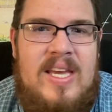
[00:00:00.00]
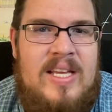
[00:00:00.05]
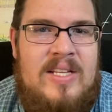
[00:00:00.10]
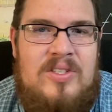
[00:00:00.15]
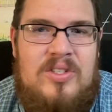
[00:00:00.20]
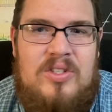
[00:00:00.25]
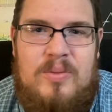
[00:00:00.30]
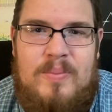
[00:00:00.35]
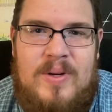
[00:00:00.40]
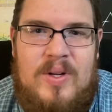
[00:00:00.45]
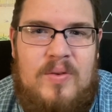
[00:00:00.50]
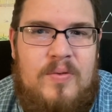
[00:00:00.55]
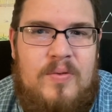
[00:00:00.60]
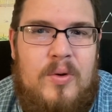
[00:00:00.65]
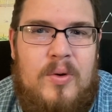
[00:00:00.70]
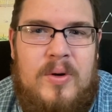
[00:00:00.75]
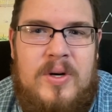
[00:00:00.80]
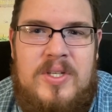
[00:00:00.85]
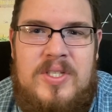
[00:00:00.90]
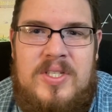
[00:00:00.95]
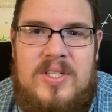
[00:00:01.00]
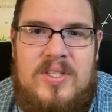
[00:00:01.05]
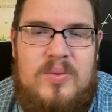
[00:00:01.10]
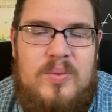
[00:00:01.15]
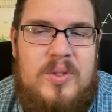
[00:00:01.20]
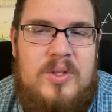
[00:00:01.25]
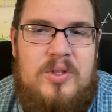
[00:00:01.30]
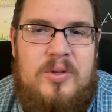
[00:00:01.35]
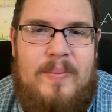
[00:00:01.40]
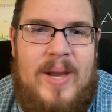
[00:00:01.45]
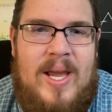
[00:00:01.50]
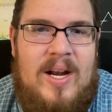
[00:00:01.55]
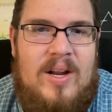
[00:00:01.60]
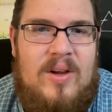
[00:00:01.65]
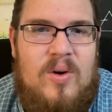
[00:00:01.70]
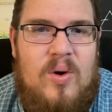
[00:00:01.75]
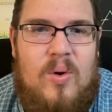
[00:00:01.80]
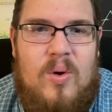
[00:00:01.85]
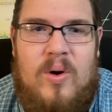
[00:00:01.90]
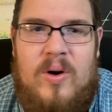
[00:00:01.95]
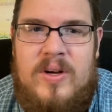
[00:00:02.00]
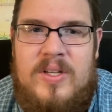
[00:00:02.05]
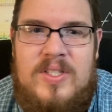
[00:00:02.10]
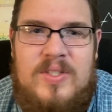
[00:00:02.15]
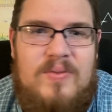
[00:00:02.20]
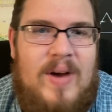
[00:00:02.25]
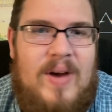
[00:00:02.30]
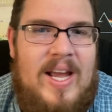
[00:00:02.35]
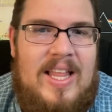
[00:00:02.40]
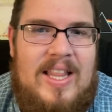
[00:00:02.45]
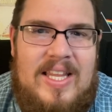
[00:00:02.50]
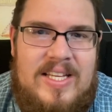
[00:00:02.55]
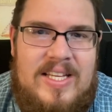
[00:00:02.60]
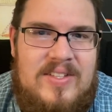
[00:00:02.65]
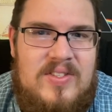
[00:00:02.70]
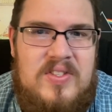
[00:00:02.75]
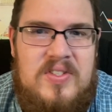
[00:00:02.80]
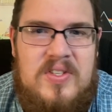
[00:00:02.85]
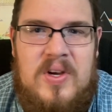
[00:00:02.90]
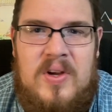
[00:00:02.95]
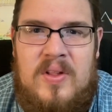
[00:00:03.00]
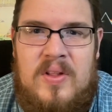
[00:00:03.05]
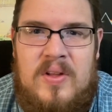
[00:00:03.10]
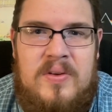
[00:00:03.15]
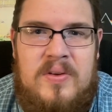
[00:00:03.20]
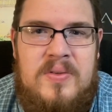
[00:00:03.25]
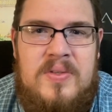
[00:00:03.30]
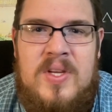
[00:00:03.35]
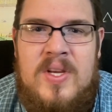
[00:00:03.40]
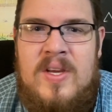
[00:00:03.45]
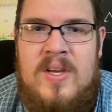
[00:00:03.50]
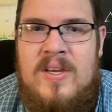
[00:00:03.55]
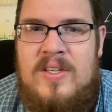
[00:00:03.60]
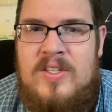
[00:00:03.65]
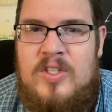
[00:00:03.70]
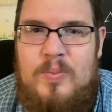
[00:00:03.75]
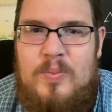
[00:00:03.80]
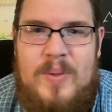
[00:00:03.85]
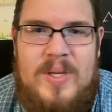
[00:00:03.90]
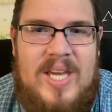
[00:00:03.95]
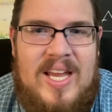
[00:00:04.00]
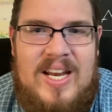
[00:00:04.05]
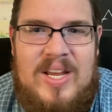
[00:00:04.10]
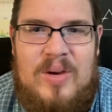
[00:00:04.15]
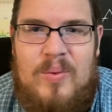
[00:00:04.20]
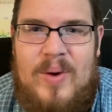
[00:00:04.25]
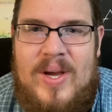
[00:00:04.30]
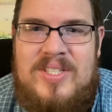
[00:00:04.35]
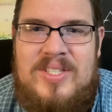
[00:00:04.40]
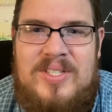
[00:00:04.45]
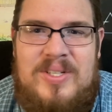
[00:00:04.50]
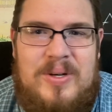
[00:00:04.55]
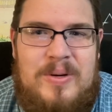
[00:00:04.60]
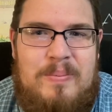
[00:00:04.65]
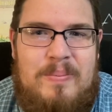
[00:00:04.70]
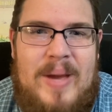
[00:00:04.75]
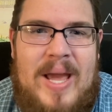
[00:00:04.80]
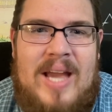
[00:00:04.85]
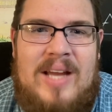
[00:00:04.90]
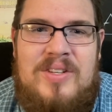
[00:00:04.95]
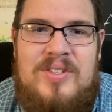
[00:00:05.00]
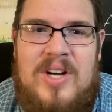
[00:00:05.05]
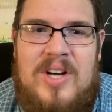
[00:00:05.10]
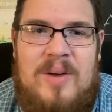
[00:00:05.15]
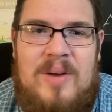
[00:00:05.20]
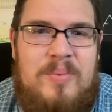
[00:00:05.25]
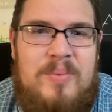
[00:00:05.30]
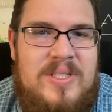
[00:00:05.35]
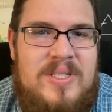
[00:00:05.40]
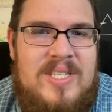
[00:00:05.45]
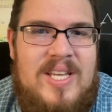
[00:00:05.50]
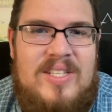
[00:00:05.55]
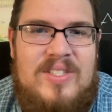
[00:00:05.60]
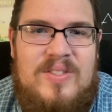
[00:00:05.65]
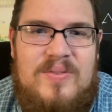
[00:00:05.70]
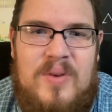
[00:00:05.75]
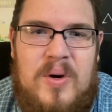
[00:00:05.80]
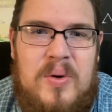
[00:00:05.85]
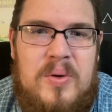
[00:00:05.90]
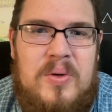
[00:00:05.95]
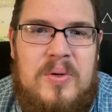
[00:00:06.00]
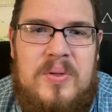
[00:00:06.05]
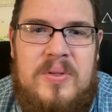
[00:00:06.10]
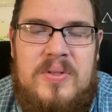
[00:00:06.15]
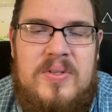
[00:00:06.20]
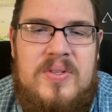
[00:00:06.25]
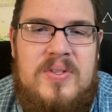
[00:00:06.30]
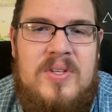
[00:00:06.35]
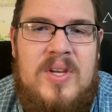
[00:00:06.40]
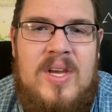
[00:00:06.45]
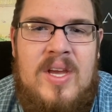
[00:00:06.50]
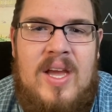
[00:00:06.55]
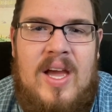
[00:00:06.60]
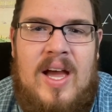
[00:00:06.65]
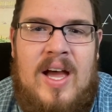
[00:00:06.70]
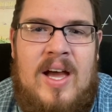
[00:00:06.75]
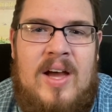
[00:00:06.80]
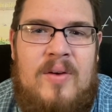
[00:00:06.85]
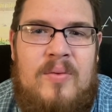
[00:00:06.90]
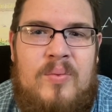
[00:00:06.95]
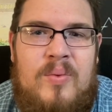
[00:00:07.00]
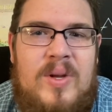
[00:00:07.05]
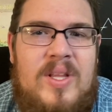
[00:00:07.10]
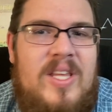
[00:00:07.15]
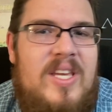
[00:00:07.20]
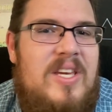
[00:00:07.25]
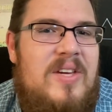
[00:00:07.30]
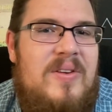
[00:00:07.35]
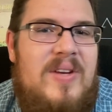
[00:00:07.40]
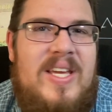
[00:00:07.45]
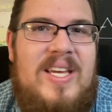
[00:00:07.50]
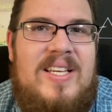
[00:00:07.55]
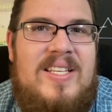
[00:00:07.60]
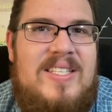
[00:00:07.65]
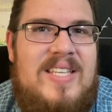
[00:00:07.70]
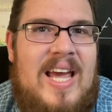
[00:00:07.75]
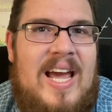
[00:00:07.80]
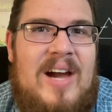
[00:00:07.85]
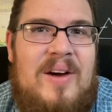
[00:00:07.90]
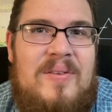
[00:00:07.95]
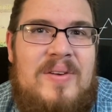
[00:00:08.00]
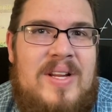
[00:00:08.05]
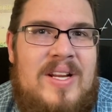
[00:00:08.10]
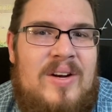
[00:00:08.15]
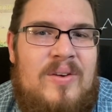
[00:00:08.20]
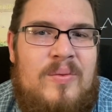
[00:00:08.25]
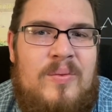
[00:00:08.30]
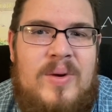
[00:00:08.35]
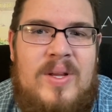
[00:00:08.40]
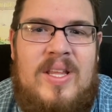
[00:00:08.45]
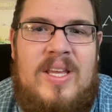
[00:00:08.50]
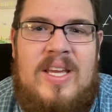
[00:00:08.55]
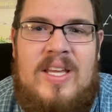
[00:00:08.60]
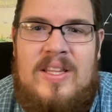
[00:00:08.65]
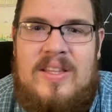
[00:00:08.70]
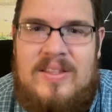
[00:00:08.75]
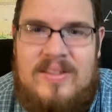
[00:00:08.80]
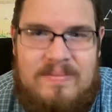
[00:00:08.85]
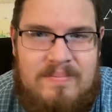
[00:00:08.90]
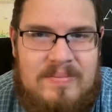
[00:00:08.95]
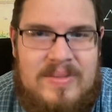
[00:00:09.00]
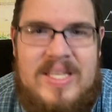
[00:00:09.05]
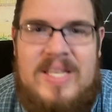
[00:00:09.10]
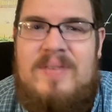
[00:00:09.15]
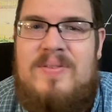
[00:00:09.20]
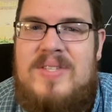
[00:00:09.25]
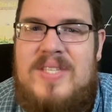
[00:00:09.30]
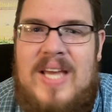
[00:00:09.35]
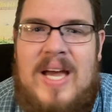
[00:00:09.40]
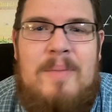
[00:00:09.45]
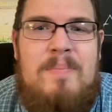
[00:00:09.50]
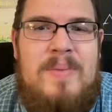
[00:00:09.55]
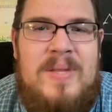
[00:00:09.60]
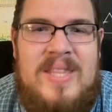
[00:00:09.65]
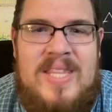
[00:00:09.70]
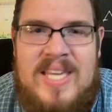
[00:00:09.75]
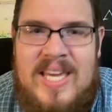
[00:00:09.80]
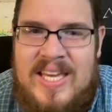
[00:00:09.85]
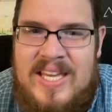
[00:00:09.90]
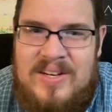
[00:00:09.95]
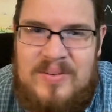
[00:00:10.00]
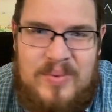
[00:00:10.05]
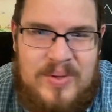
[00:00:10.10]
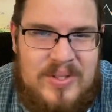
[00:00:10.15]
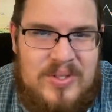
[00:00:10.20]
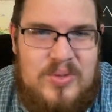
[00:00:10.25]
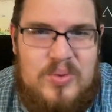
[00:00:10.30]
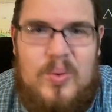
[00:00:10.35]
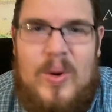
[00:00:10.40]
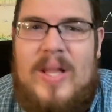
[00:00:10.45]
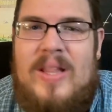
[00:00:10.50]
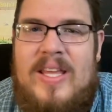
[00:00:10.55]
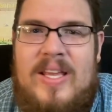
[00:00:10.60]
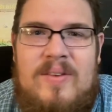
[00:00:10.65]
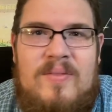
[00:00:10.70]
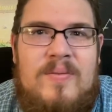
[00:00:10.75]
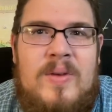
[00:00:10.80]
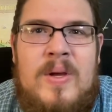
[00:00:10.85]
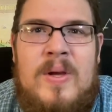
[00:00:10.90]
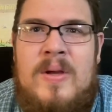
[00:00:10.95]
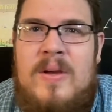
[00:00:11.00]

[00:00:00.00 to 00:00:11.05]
instrumental flourishes with dramatic horns, violin solos, spaghetti Western backdrop with Ted's vocals, a really unique sound, and it really lifts up at the end with swelling